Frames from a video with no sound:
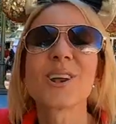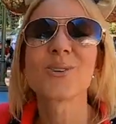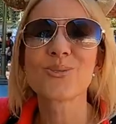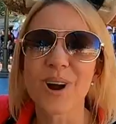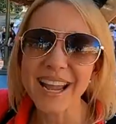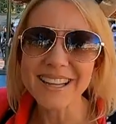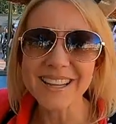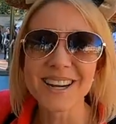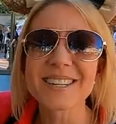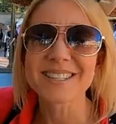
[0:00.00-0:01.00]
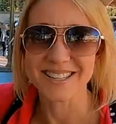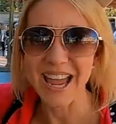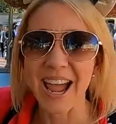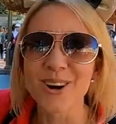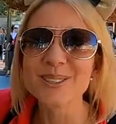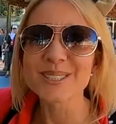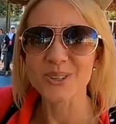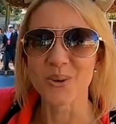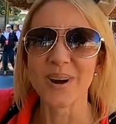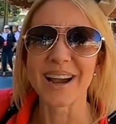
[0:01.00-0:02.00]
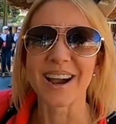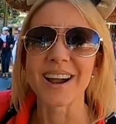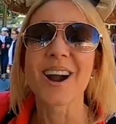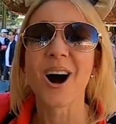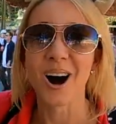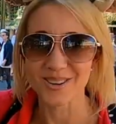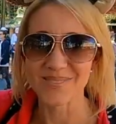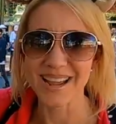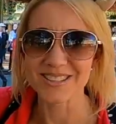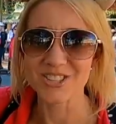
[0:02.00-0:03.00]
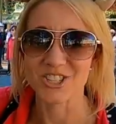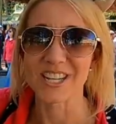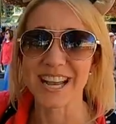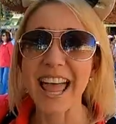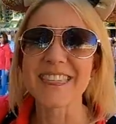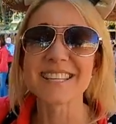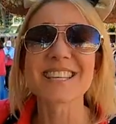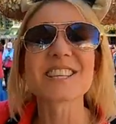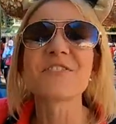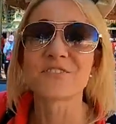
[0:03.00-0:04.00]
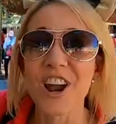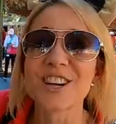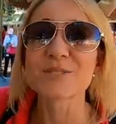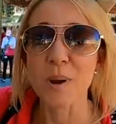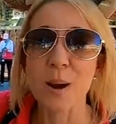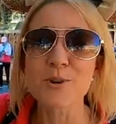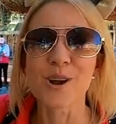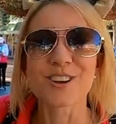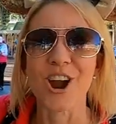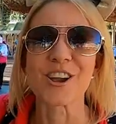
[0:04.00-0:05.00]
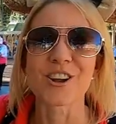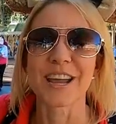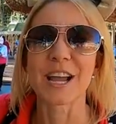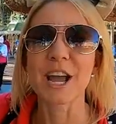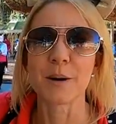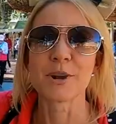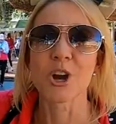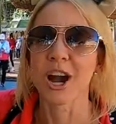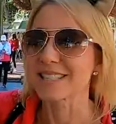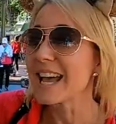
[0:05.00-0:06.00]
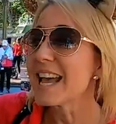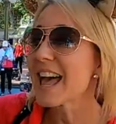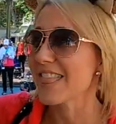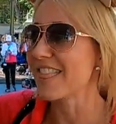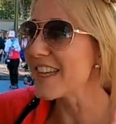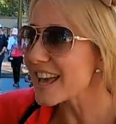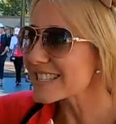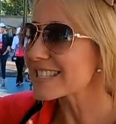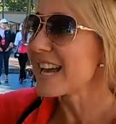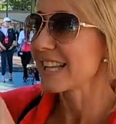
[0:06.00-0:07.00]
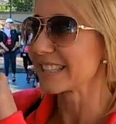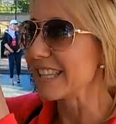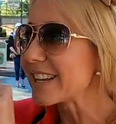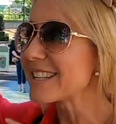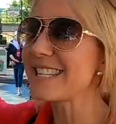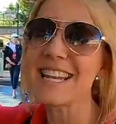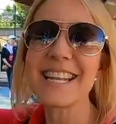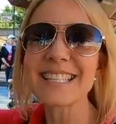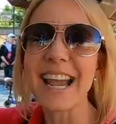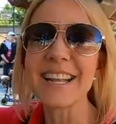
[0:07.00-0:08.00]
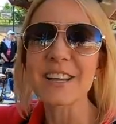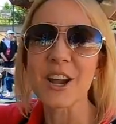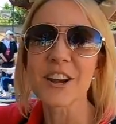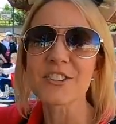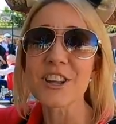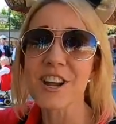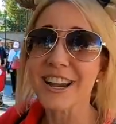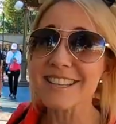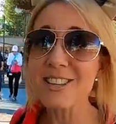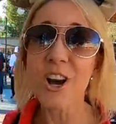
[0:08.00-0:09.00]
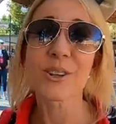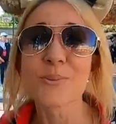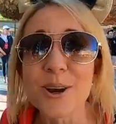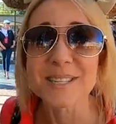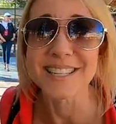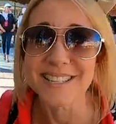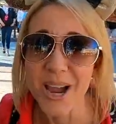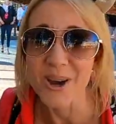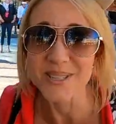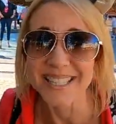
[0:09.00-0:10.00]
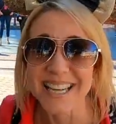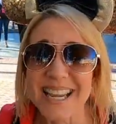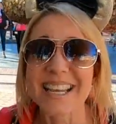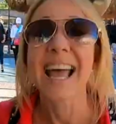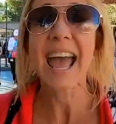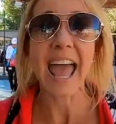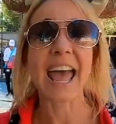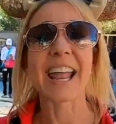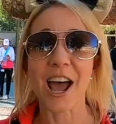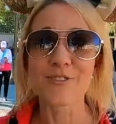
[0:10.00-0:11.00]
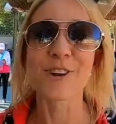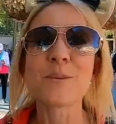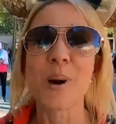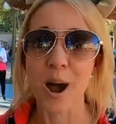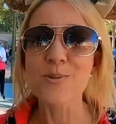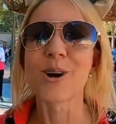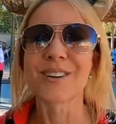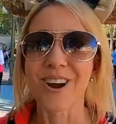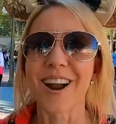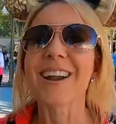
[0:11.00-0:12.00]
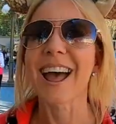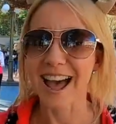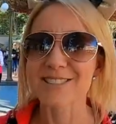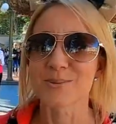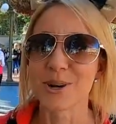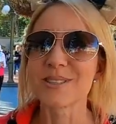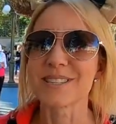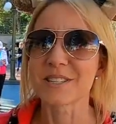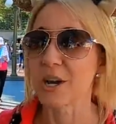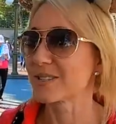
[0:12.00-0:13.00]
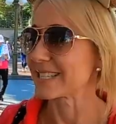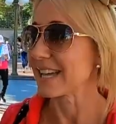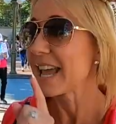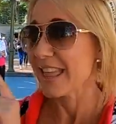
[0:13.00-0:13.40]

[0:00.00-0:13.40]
it right here to Town Square on Main Street, and this is the first popcorn cart you're gonna come across. This little teeny tiny character here, he's called a Roastie Toastie, and every popcorn cart has a Roastie Toastie.